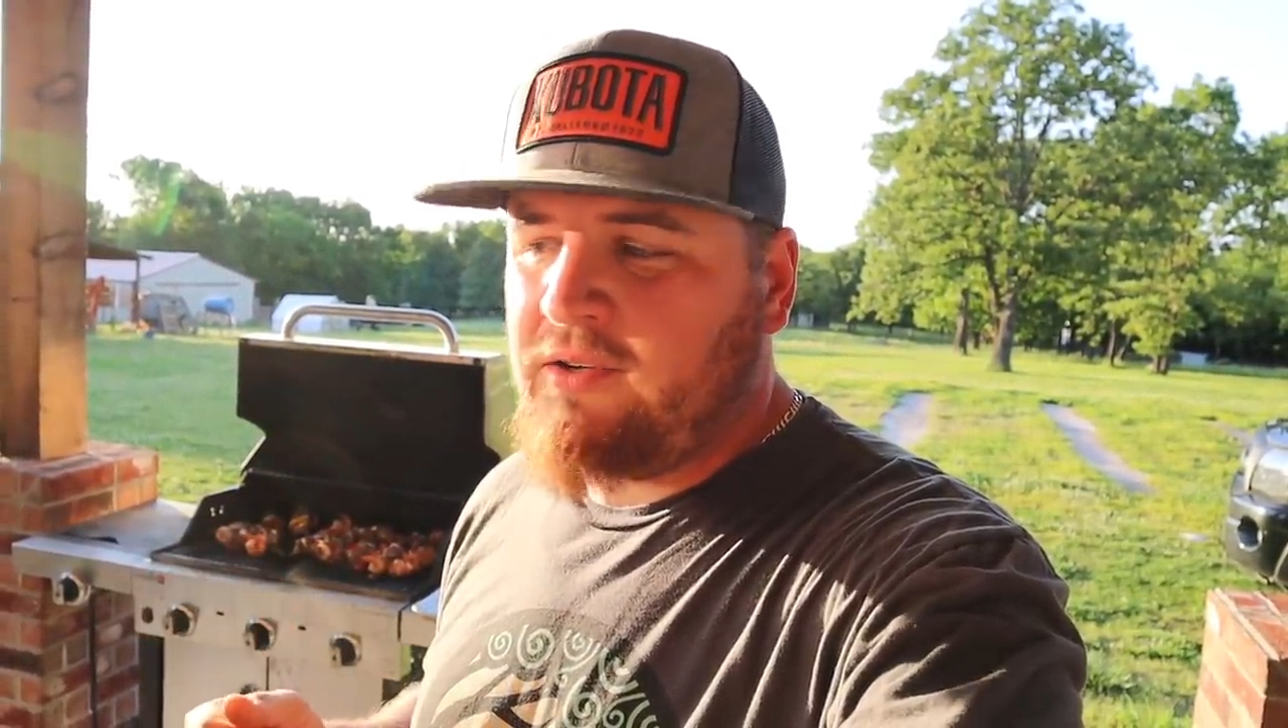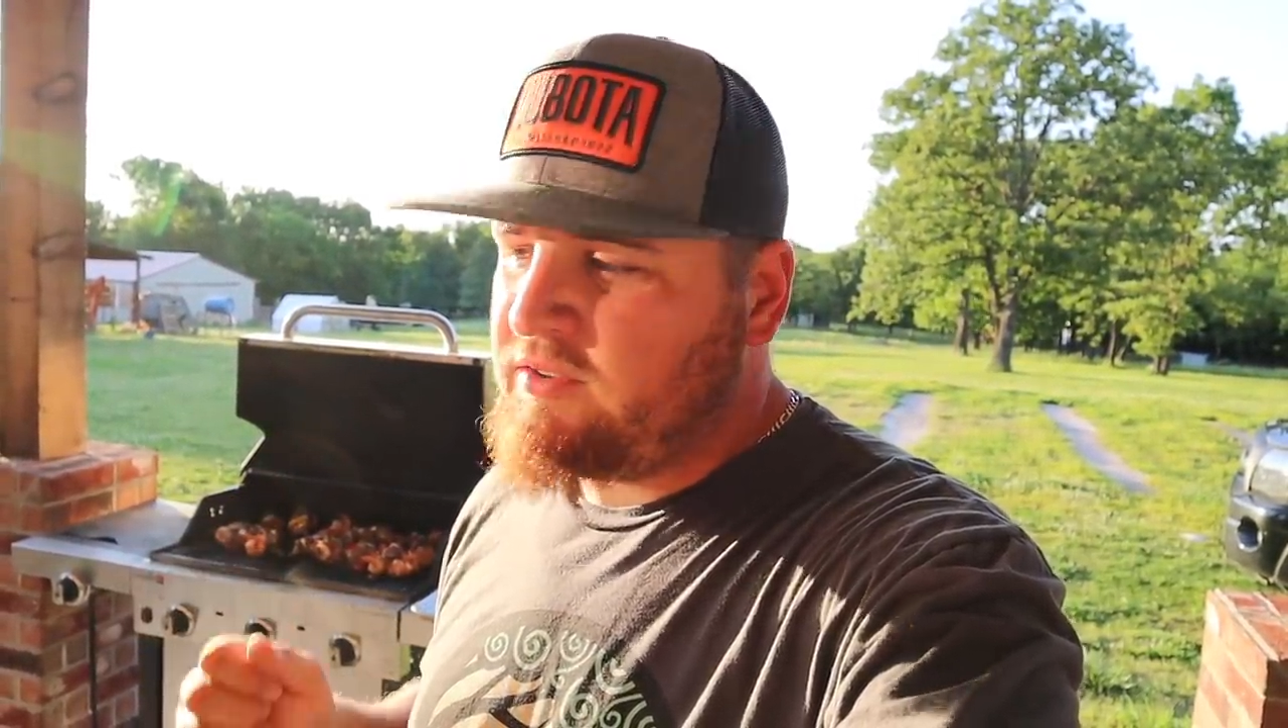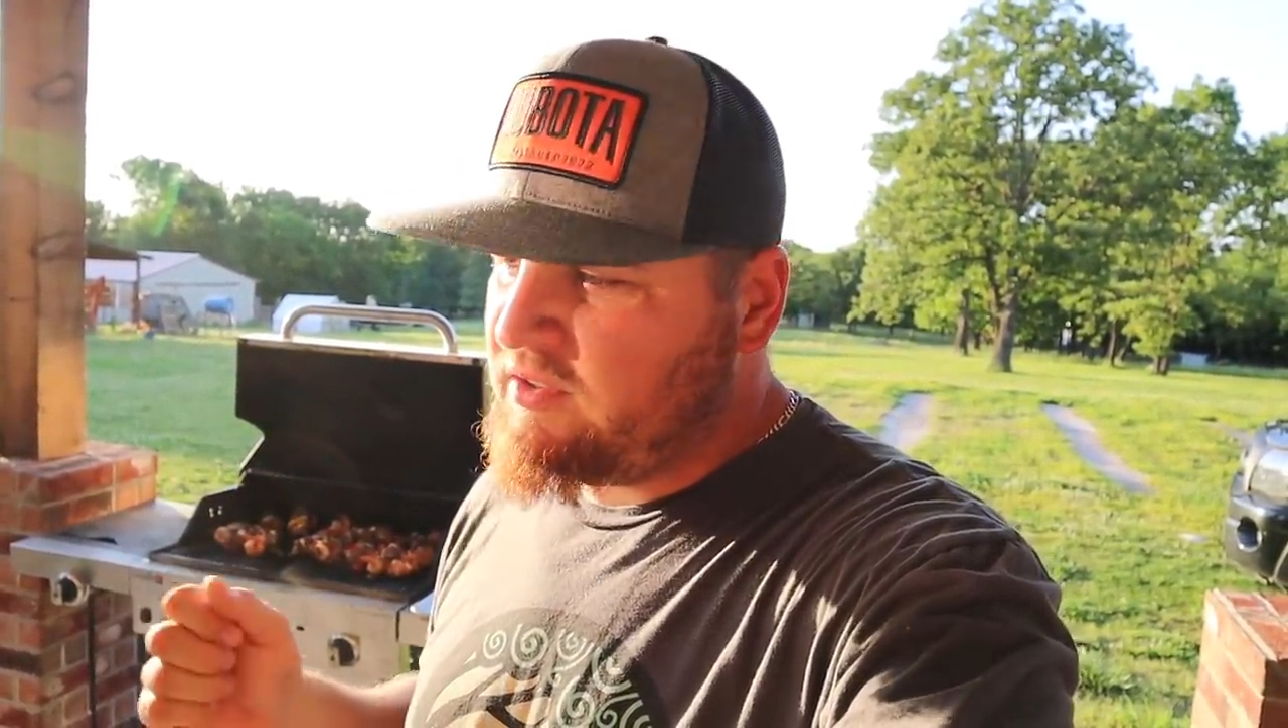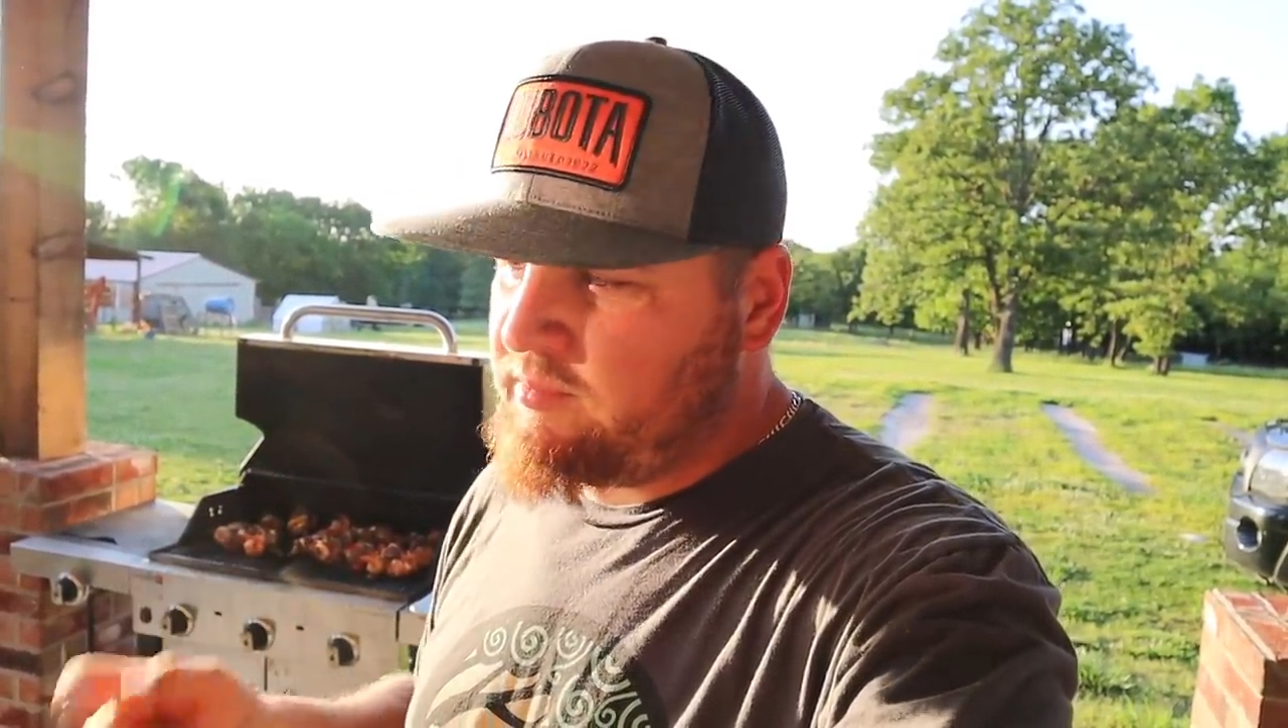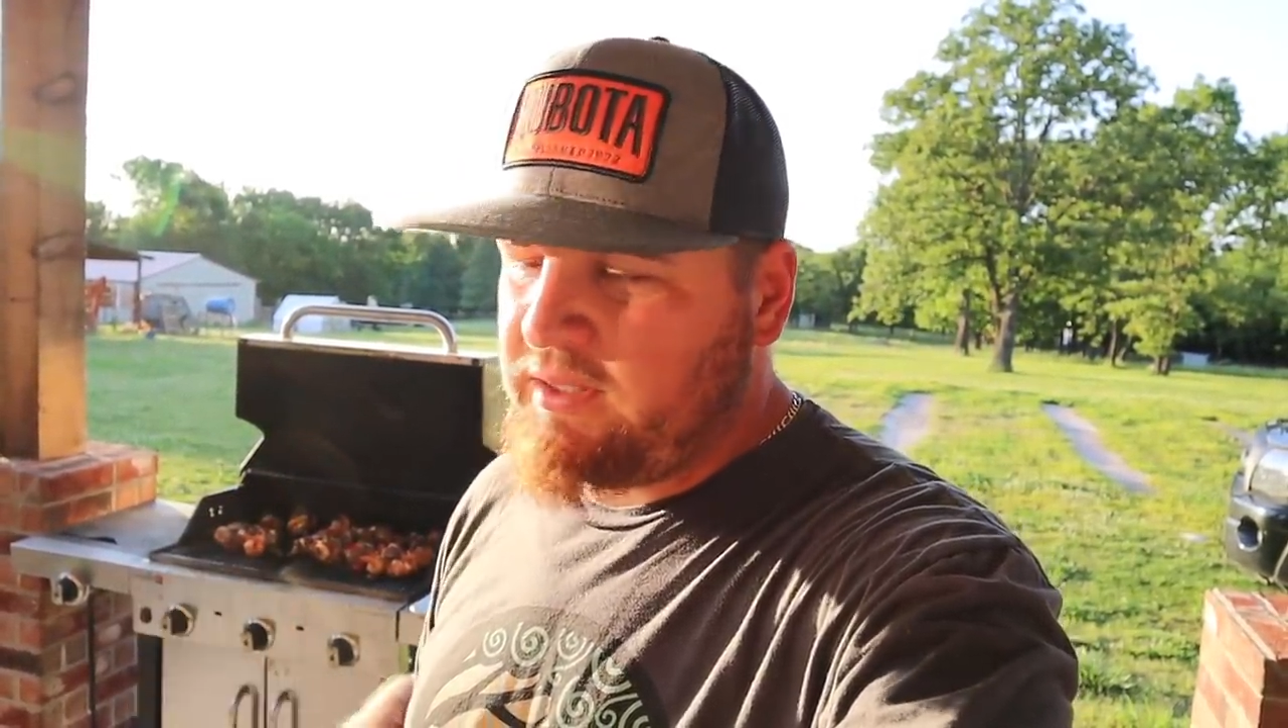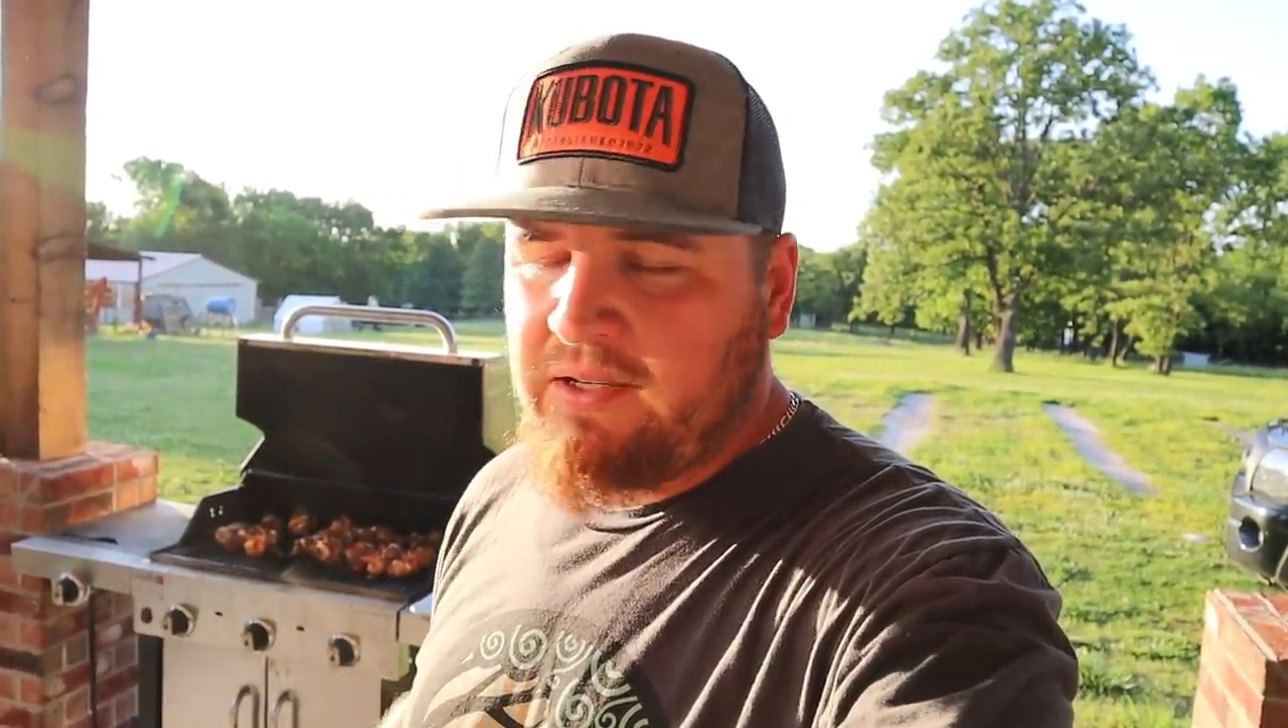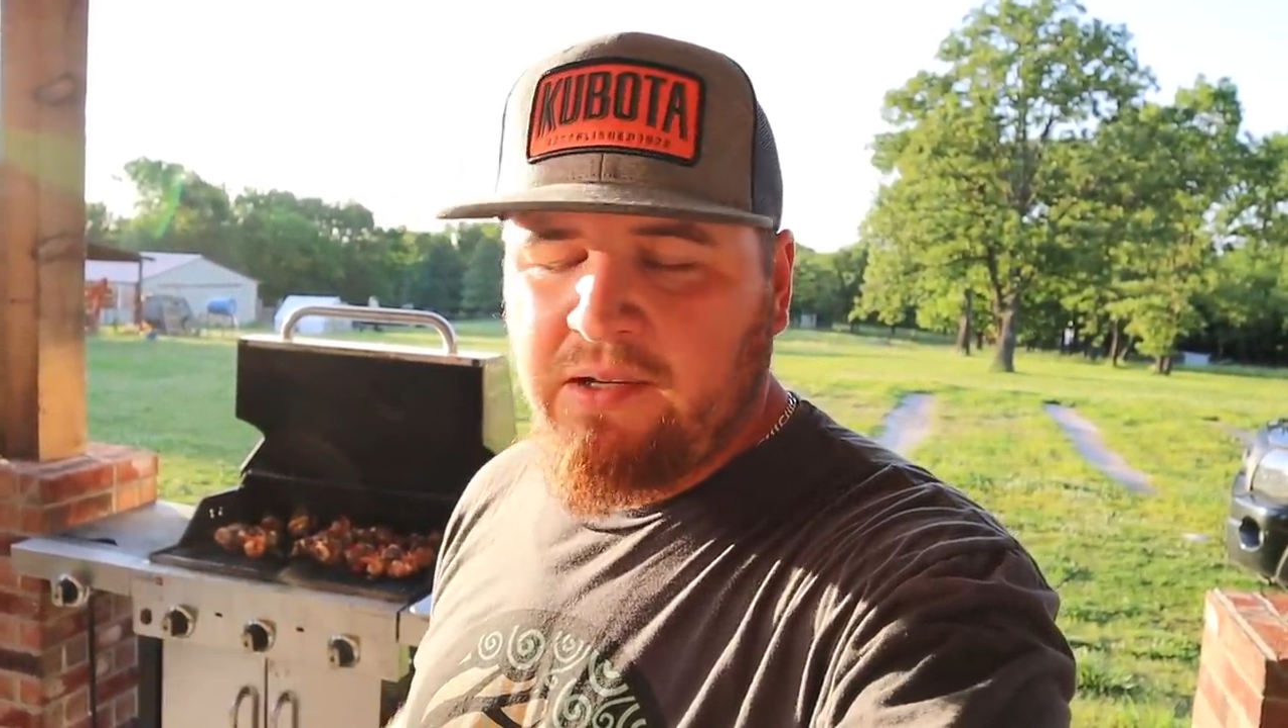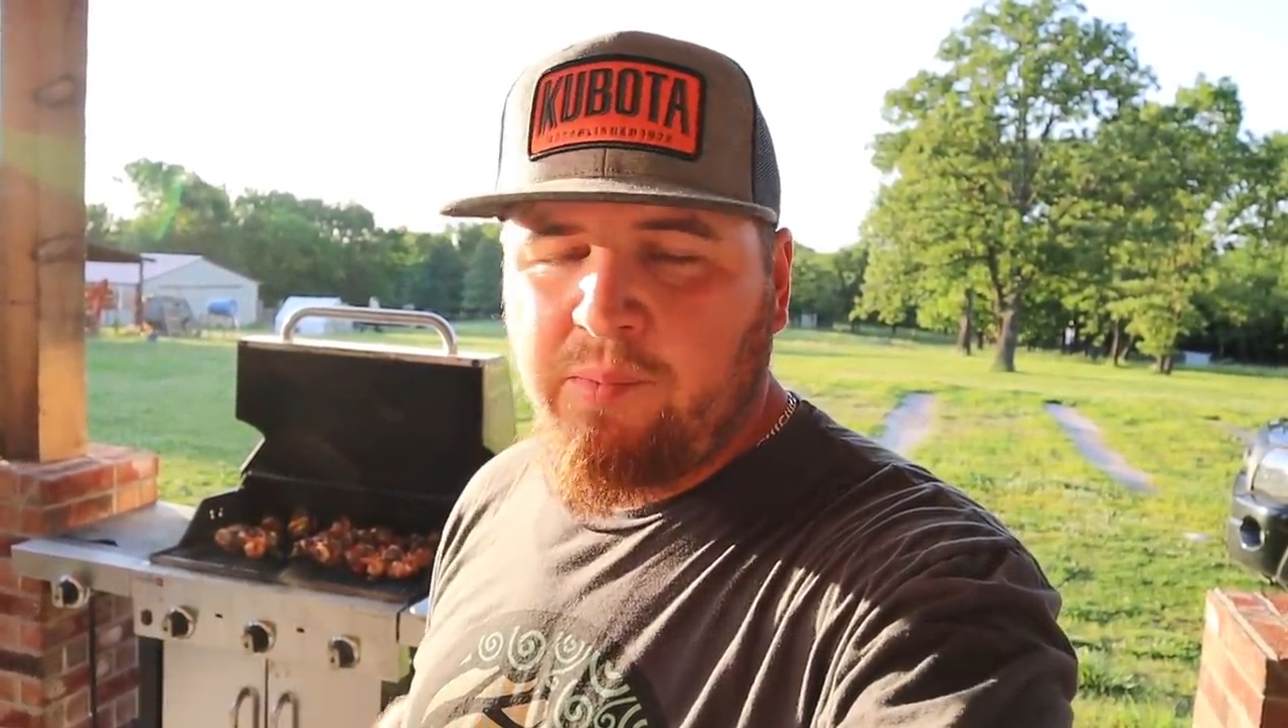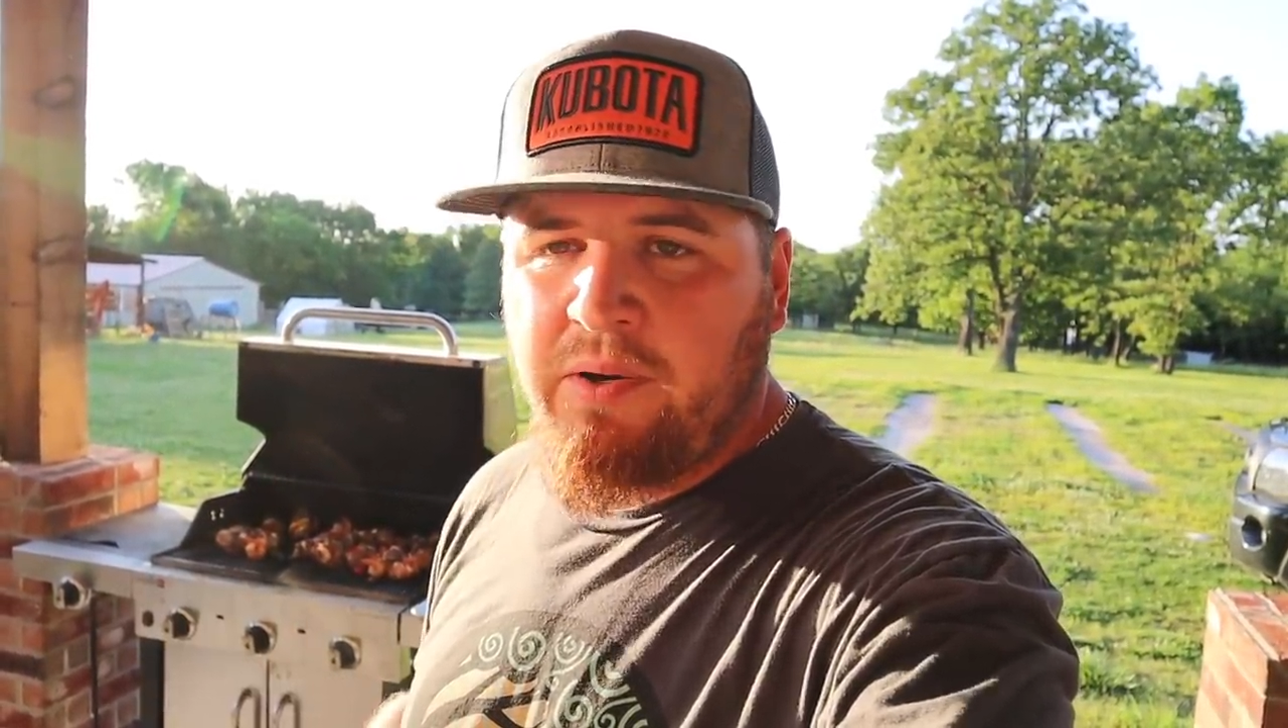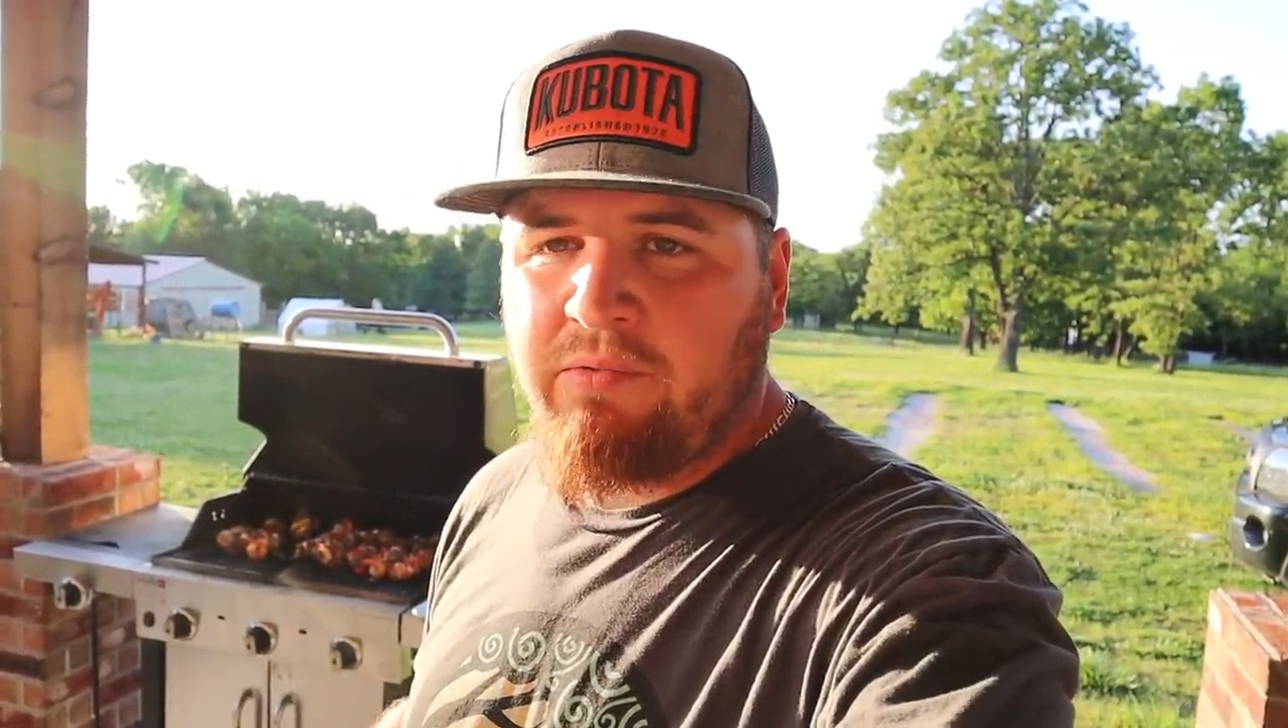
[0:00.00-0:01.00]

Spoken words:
No, he's going to be getting up